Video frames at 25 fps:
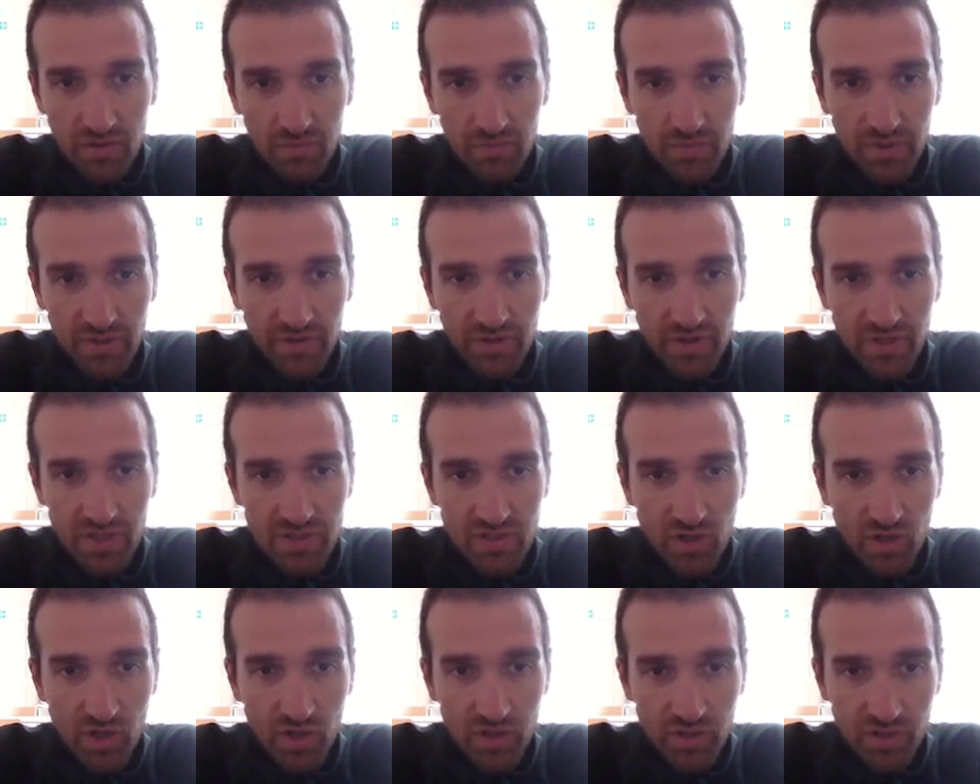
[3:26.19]
but there's
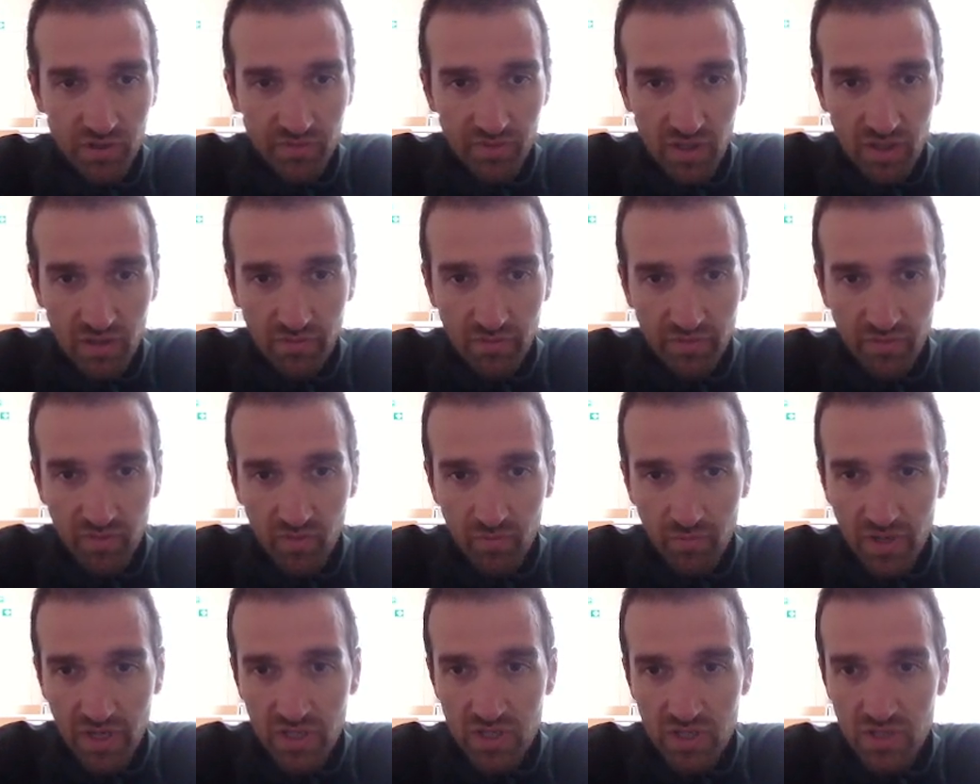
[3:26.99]
a lot of
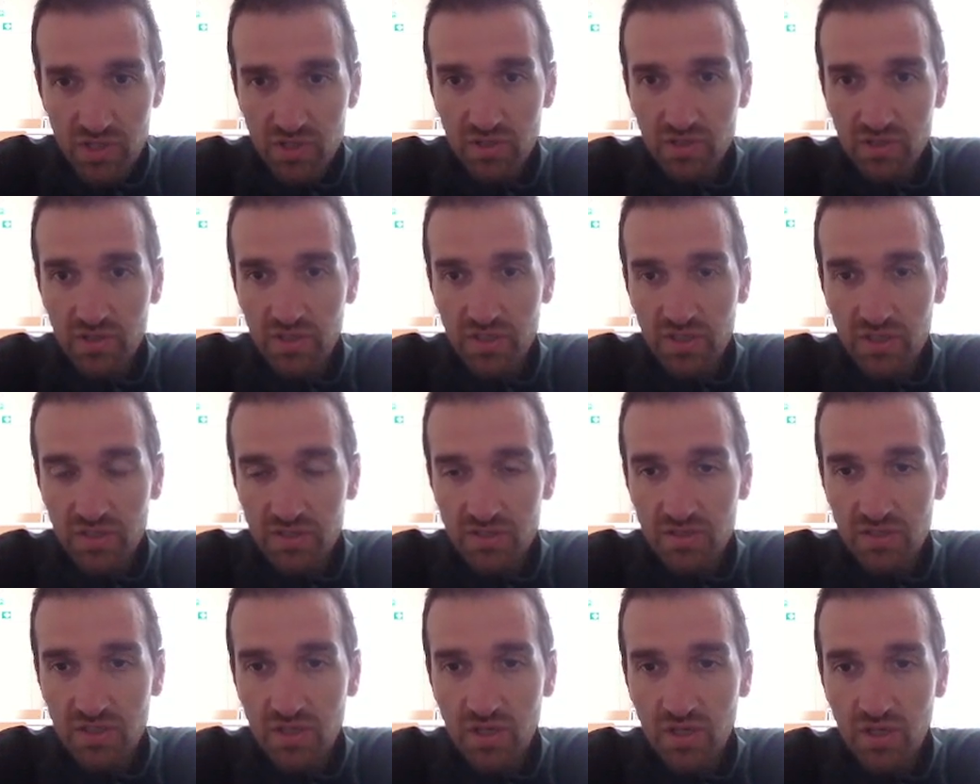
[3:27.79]
information
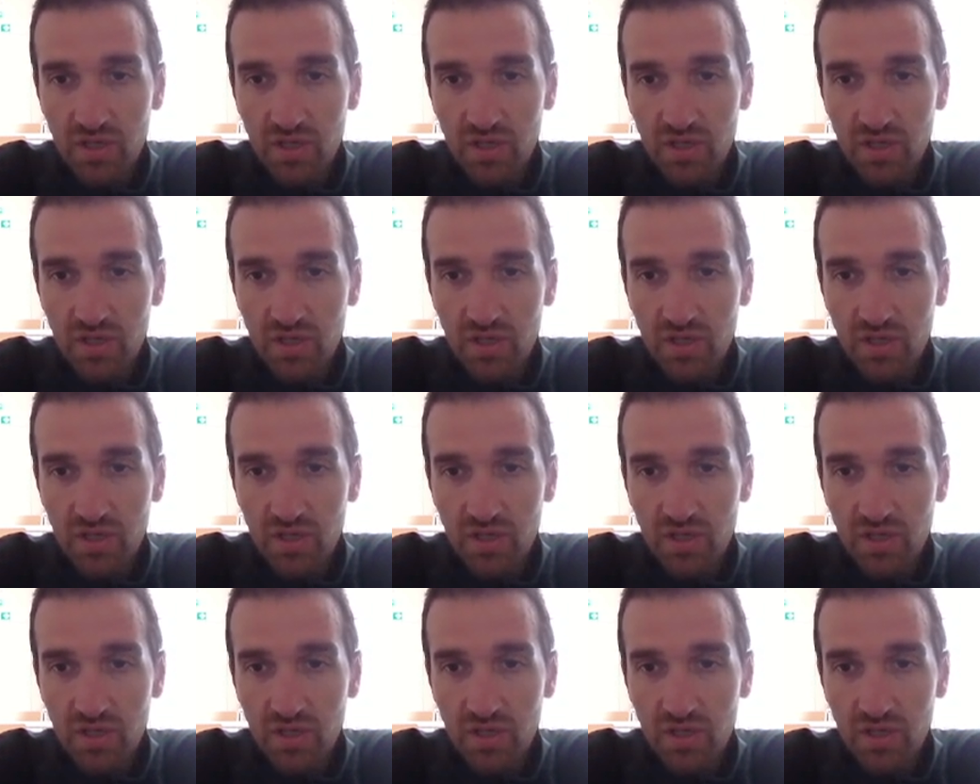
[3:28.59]
is